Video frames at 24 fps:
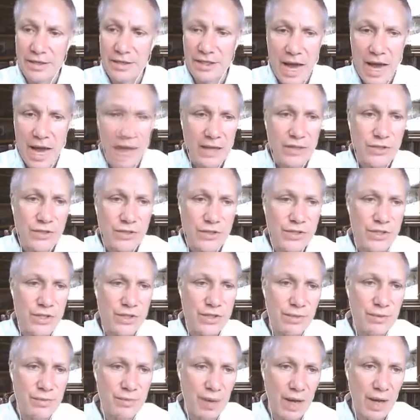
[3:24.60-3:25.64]
yang
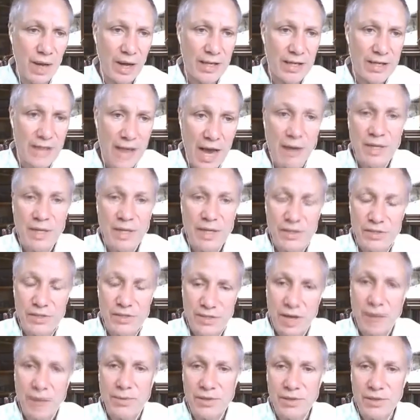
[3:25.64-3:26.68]
qi, a yang ming
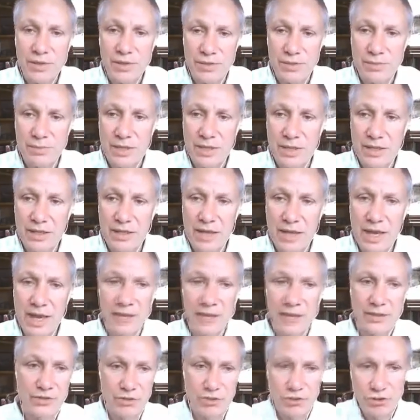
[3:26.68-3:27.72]
substance, meaning
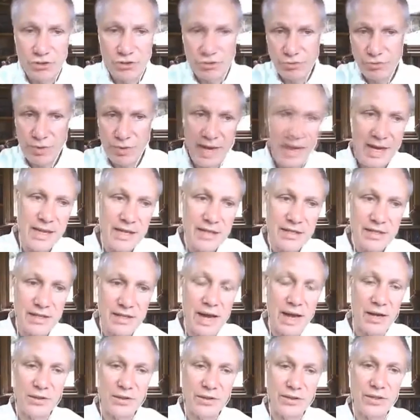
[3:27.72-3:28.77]
that drains
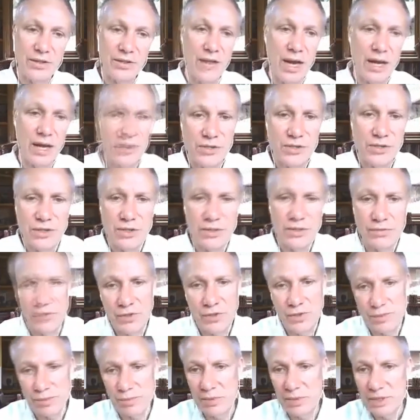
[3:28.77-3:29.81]
out the yang qi of
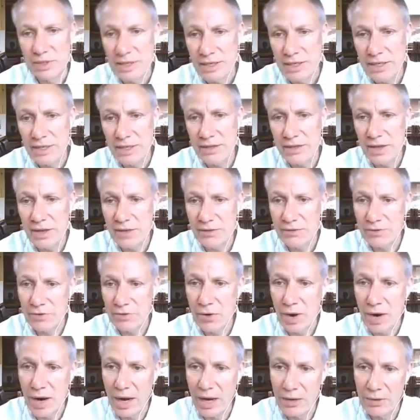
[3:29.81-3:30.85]
the spleen, and
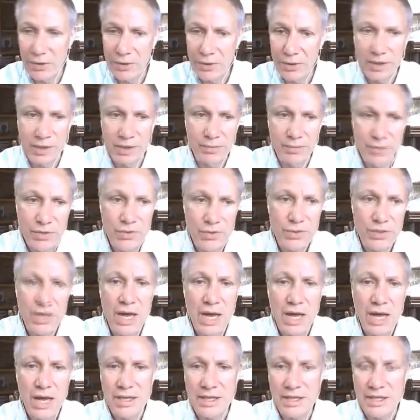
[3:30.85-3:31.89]
therefore our
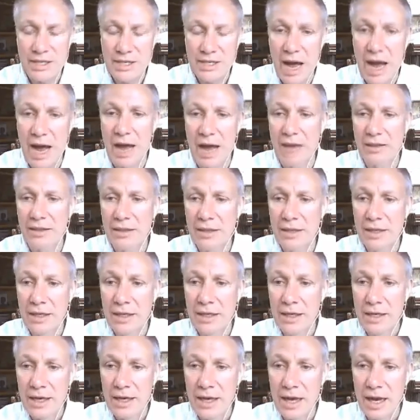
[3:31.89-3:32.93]
immune young,
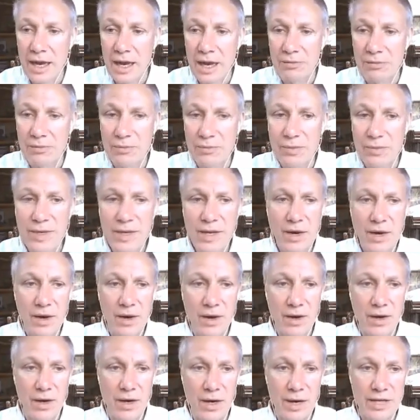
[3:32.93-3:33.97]
uh, we
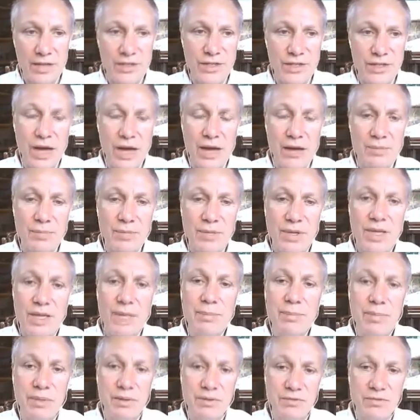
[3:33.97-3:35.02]
are as young
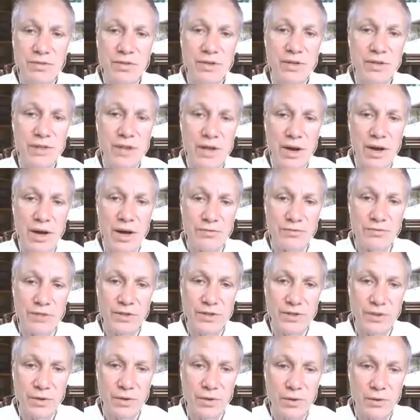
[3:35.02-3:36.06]
people very
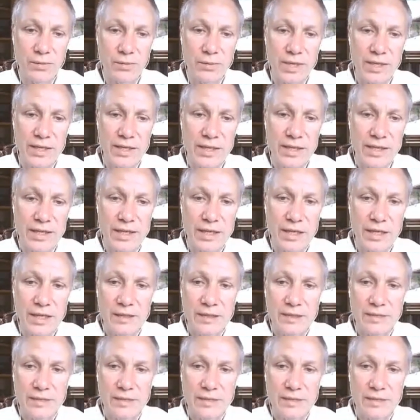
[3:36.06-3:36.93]
often already